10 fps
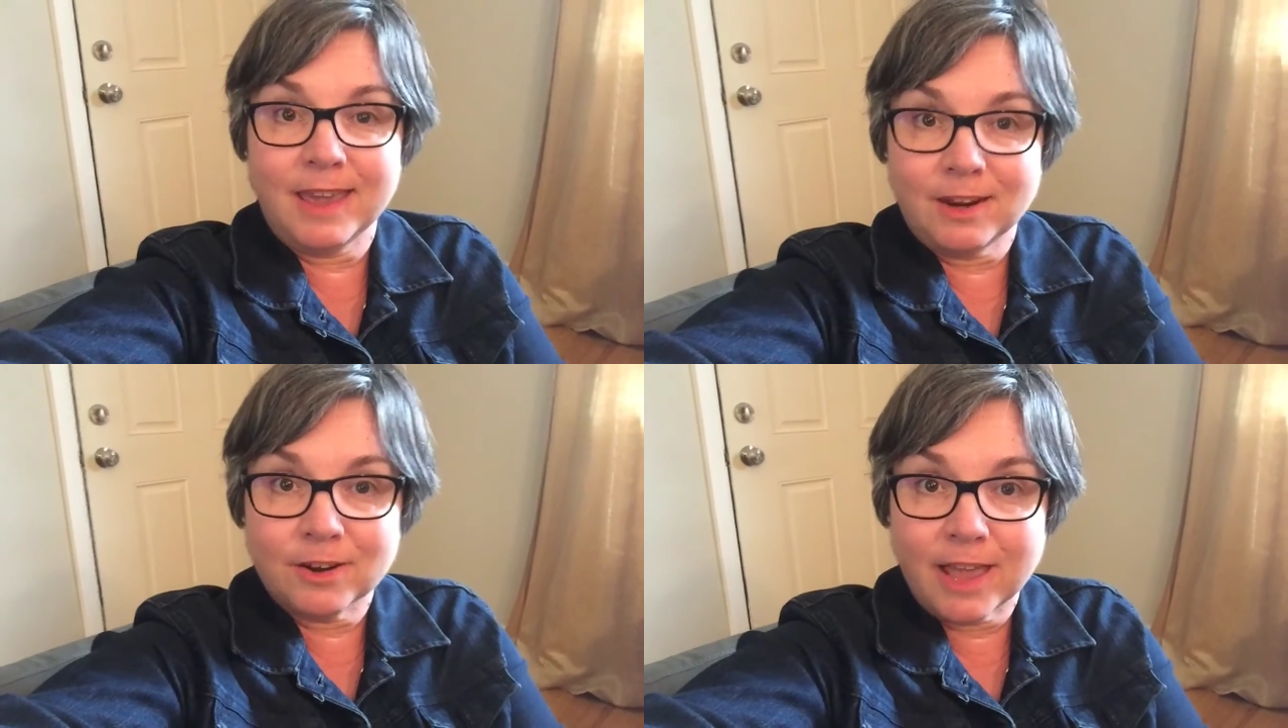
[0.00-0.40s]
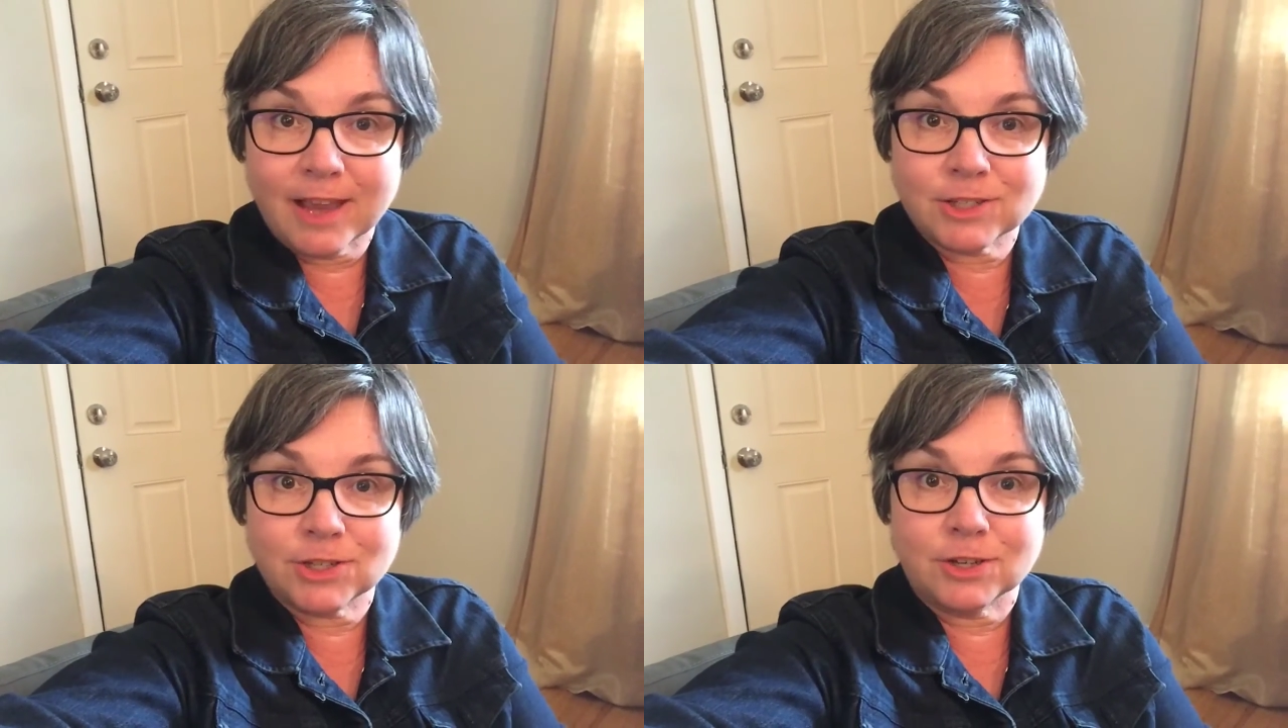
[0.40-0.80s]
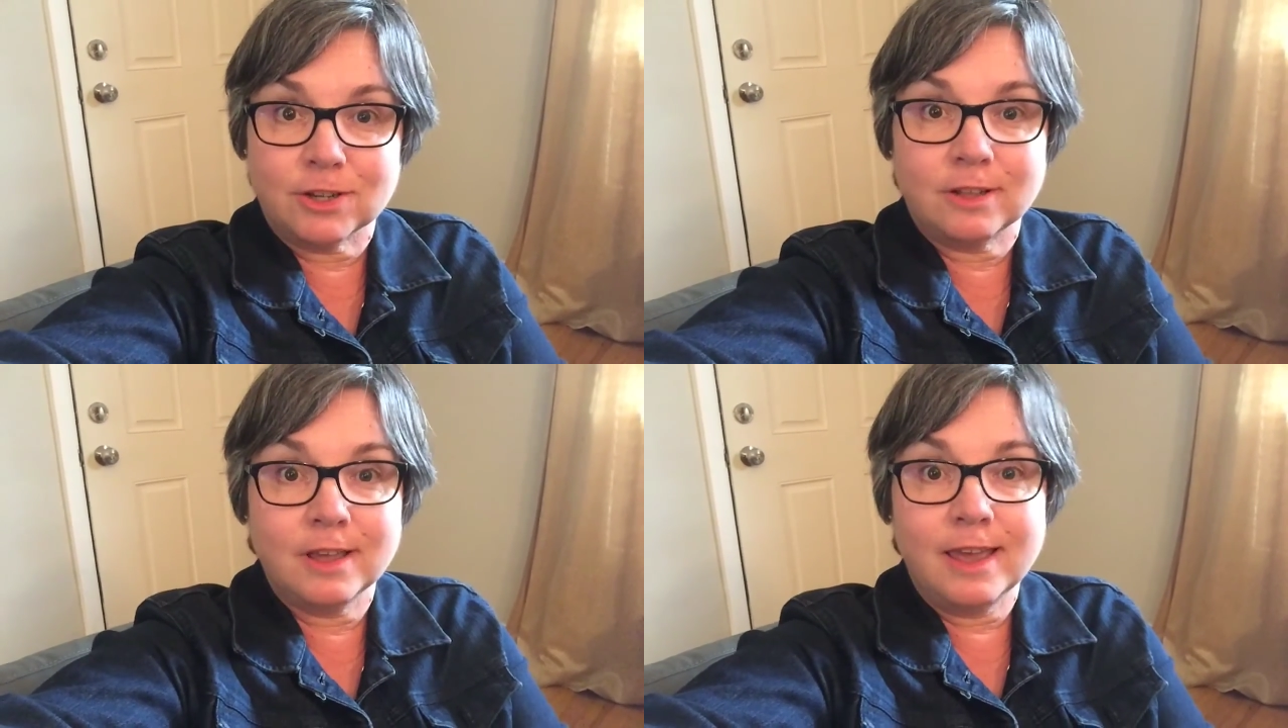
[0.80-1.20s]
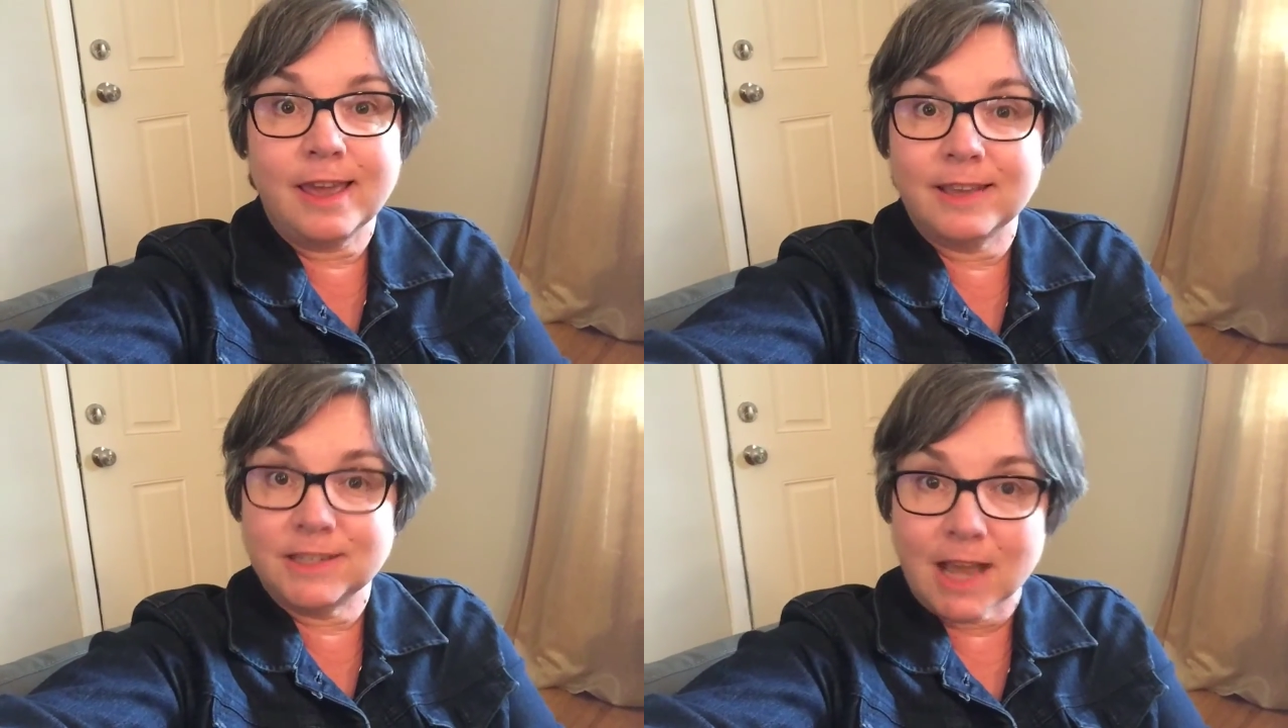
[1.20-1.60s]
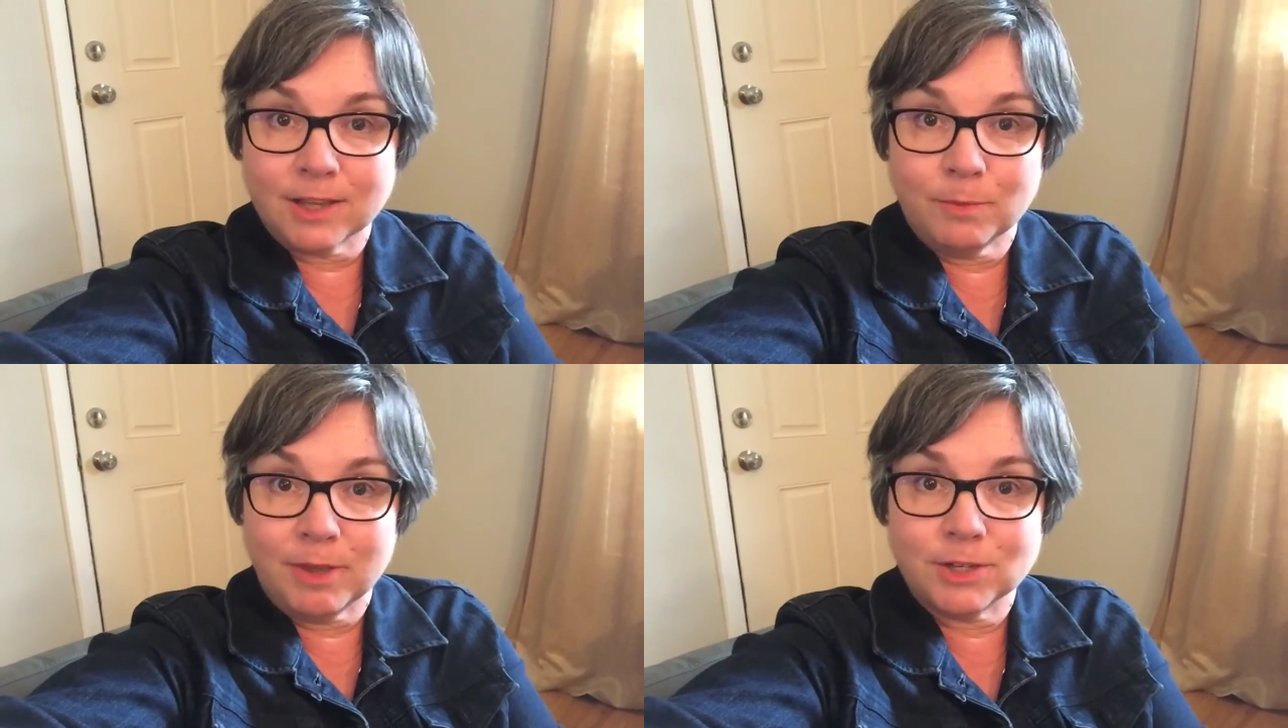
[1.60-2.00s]
international, and
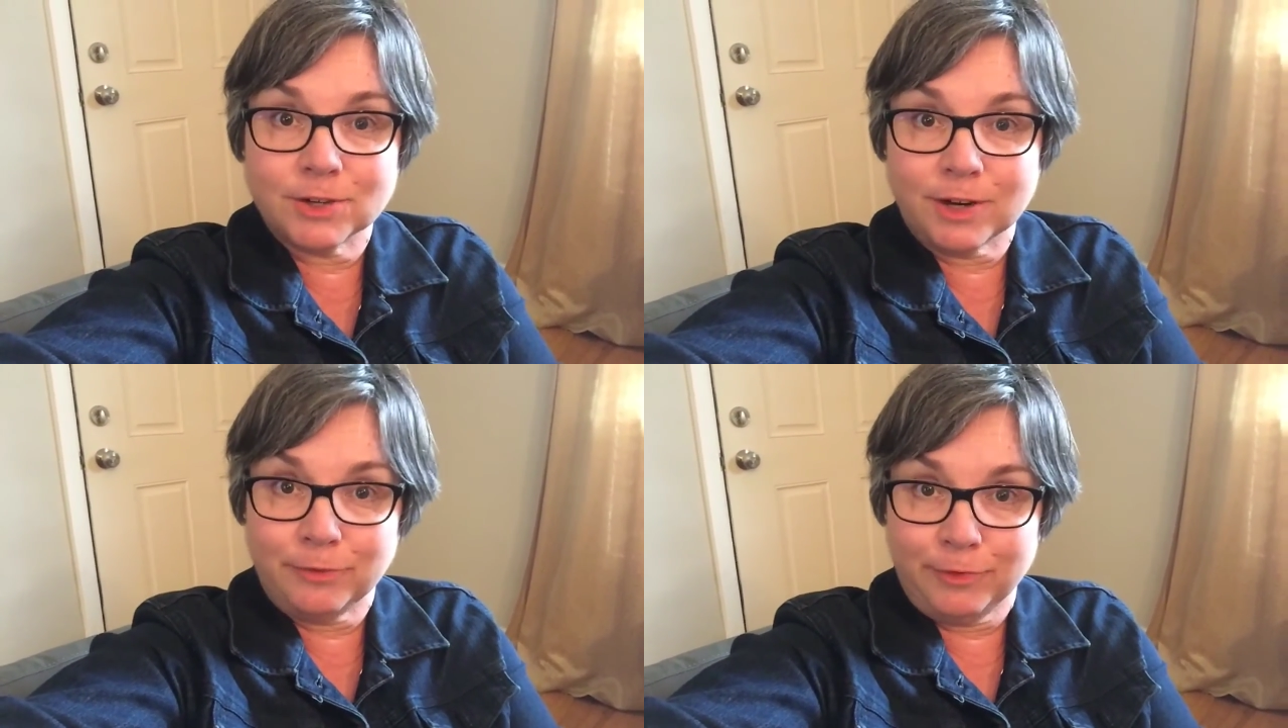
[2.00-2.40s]
documentary